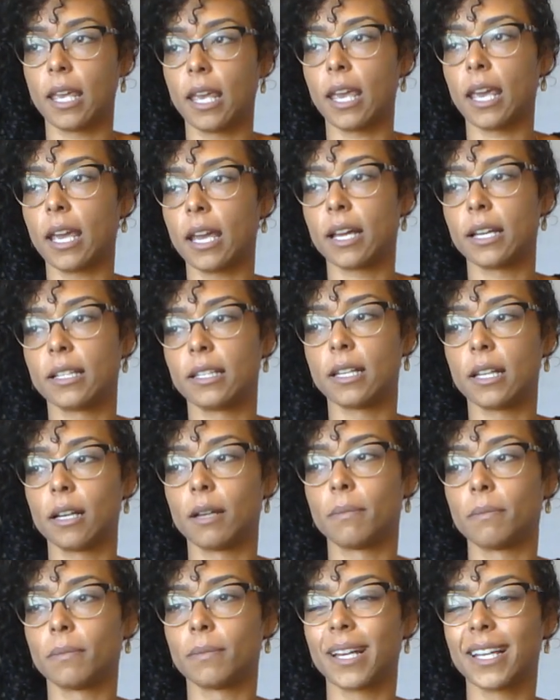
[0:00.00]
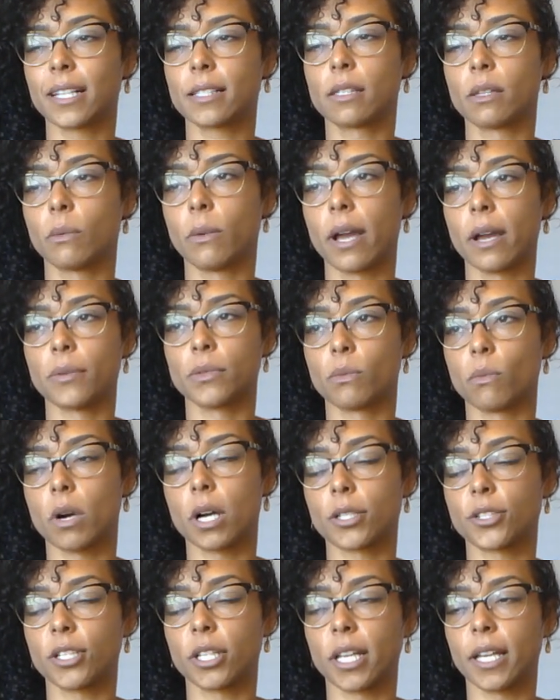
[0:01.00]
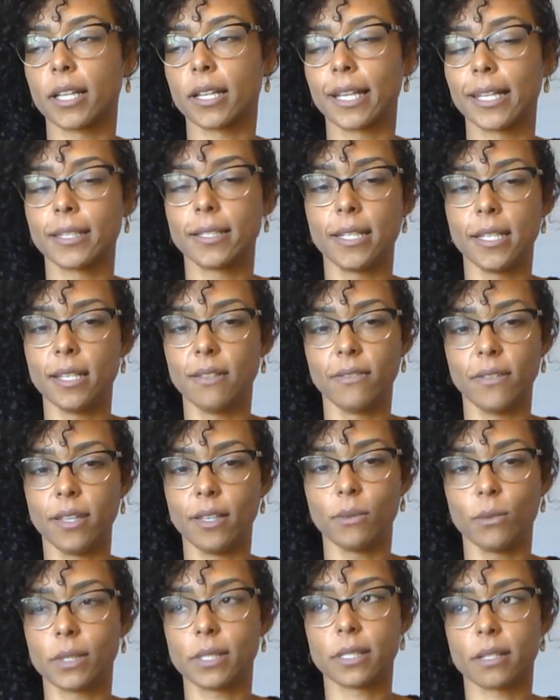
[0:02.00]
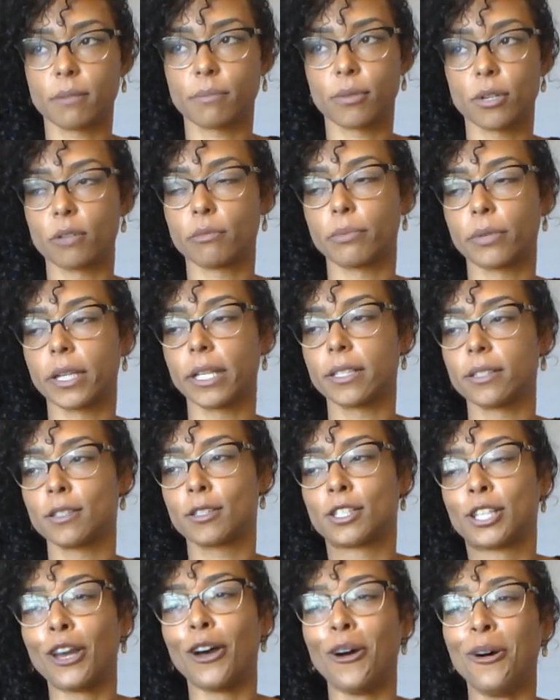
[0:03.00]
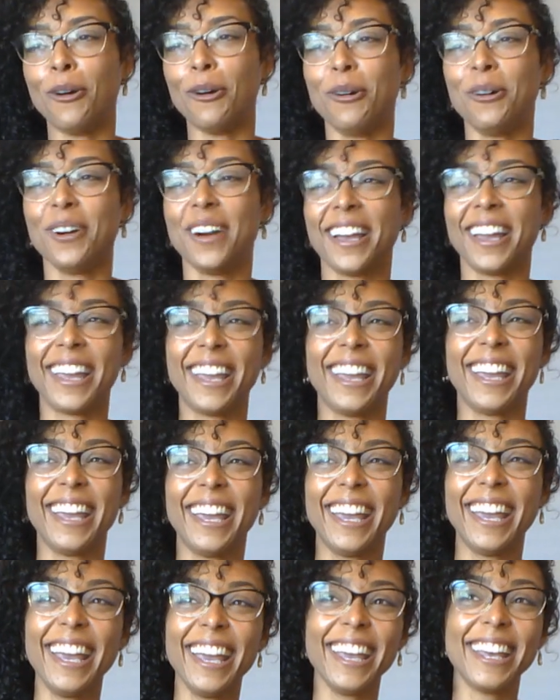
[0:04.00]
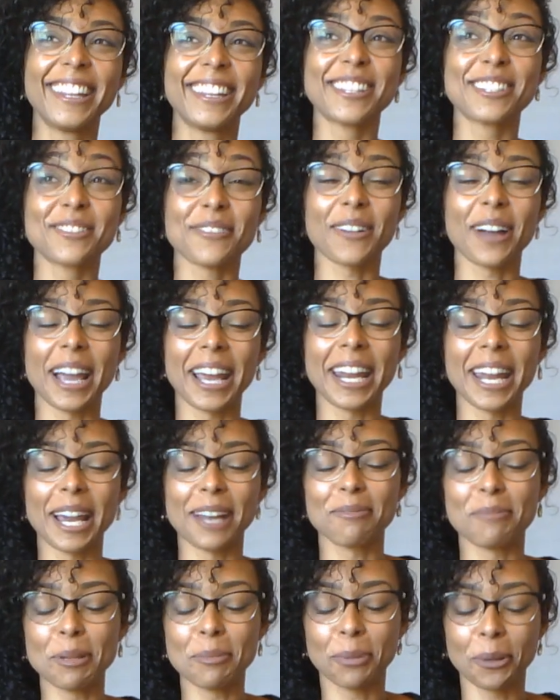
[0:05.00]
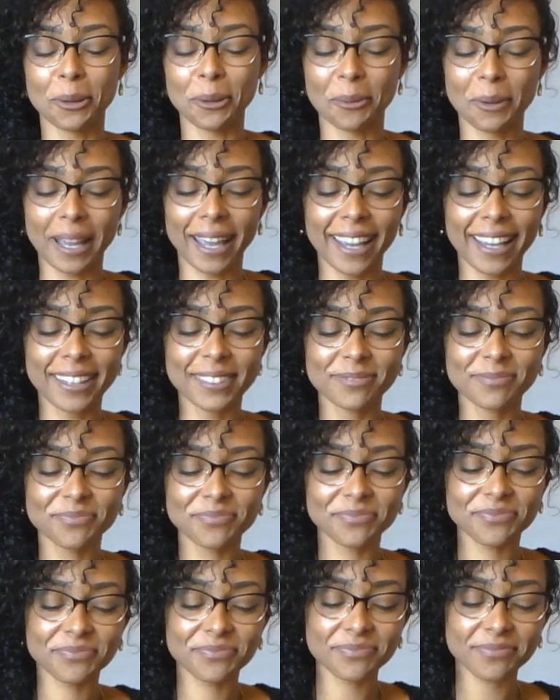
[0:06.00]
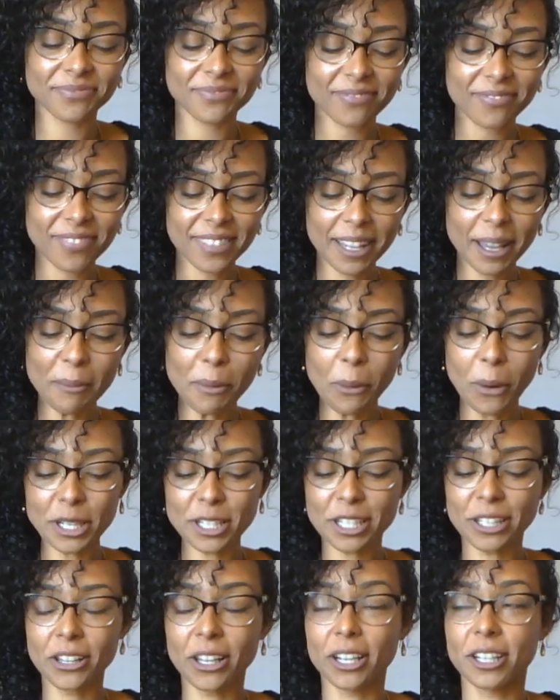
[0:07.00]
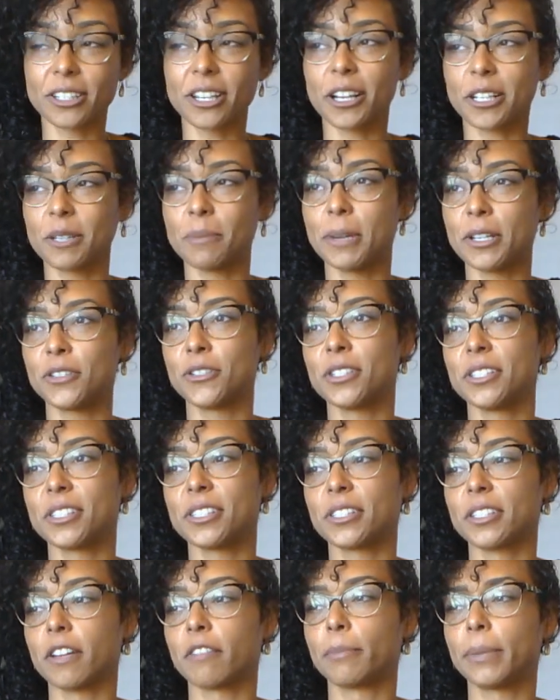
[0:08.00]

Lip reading: And I guess the way I was watching it, like TV, wasn't appropriate. So the divine had me pull away. I've been watching a lot of documentaries and stuff.